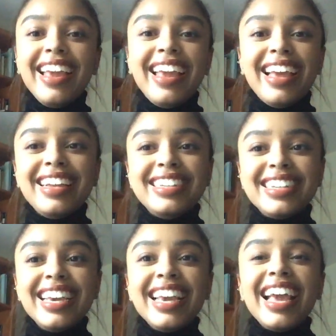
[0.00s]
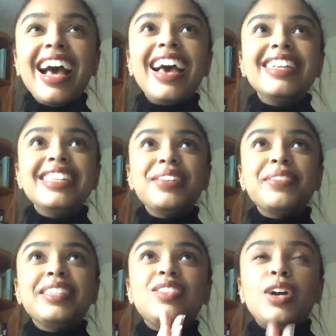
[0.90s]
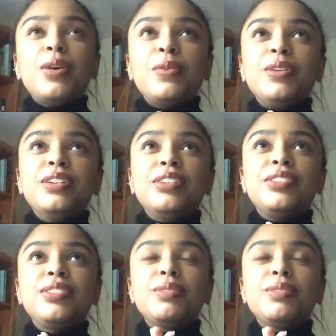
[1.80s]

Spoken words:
And I did it with Star Wars